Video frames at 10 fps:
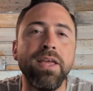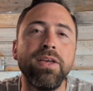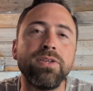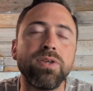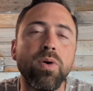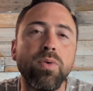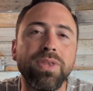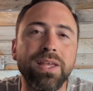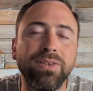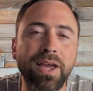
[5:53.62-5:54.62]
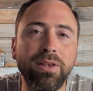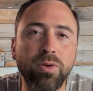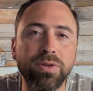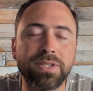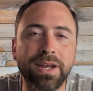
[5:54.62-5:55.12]
So the
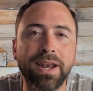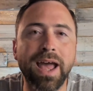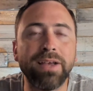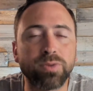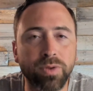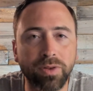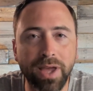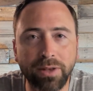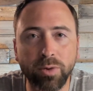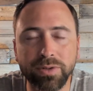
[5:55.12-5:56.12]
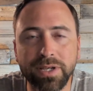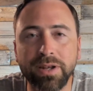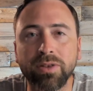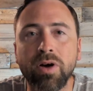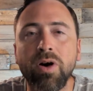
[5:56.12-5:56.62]
Landlord Tenant Act or the Landlord Tenant
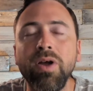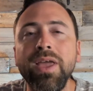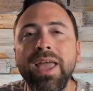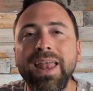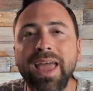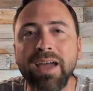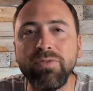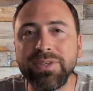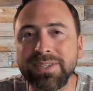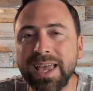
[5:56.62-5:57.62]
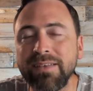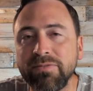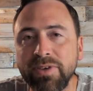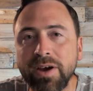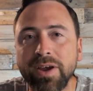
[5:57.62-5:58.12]
Law in every state
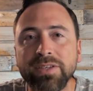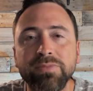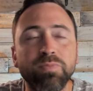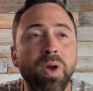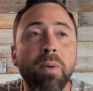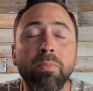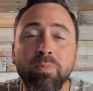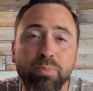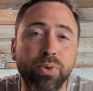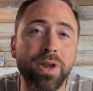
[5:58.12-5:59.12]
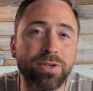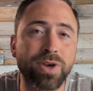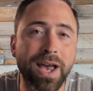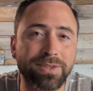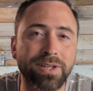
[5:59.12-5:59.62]
varies pretty
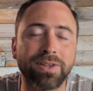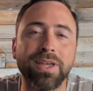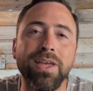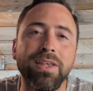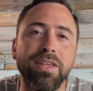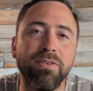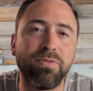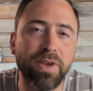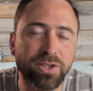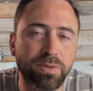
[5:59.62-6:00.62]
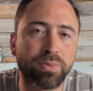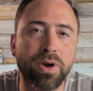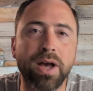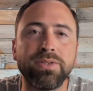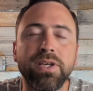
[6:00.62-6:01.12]
drastically. The eviction
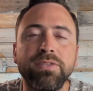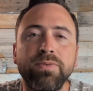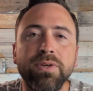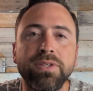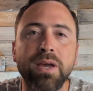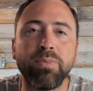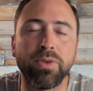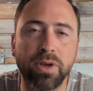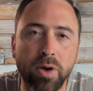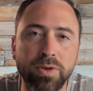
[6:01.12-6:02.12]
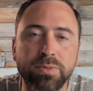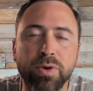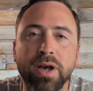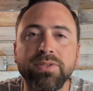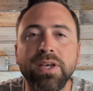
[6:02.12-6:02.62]
process, for example, the notice
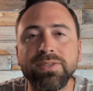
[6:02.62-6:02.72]
process in